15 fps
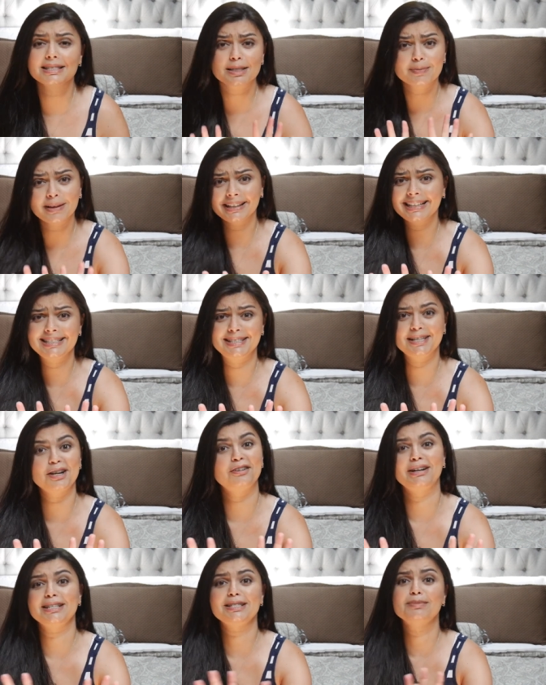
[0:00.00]
smell like
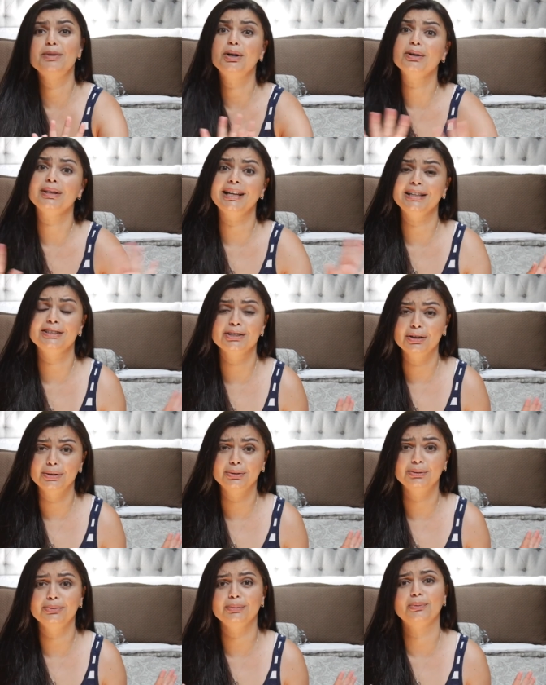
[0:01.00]
cigarette smoke. Like,
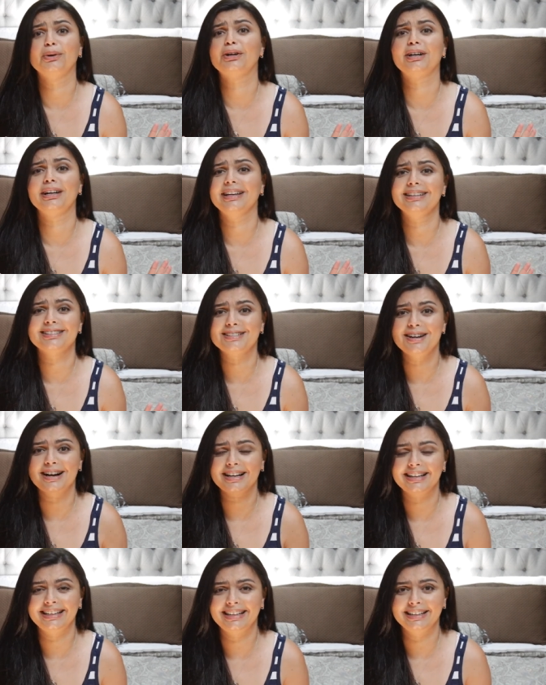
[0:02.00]
don't worry, it's
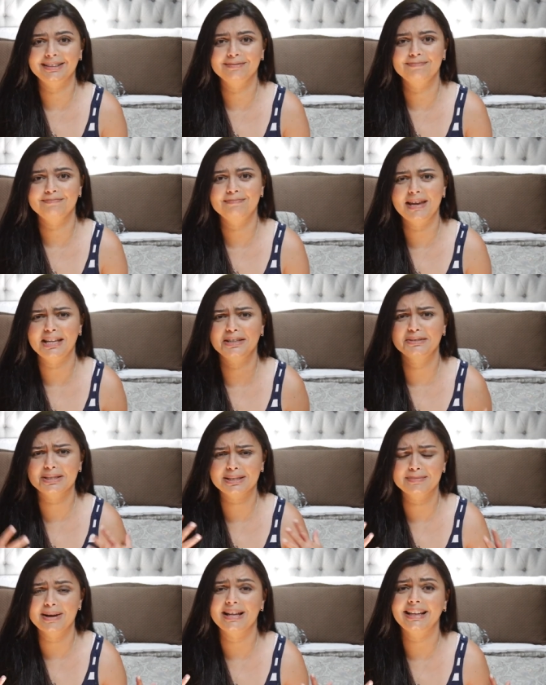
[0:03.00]
not gonna make you
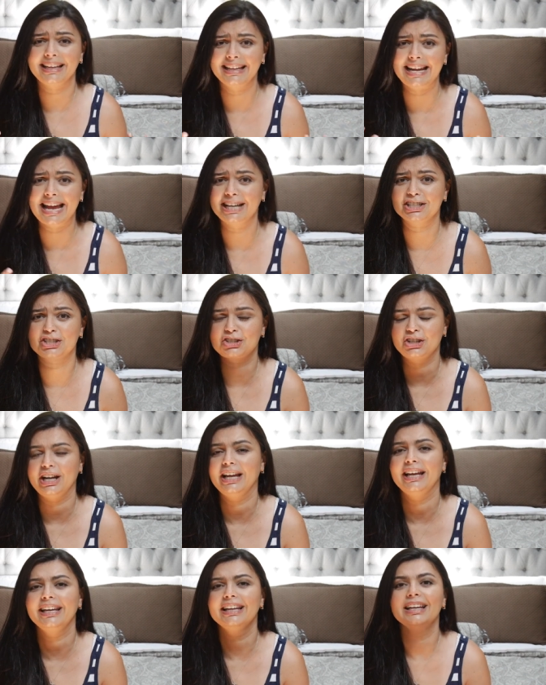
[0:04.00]
smell like an
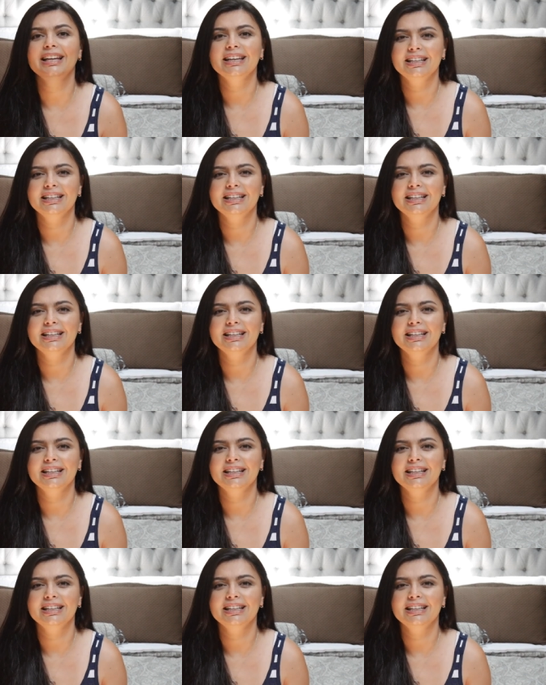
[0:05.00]
ashtray.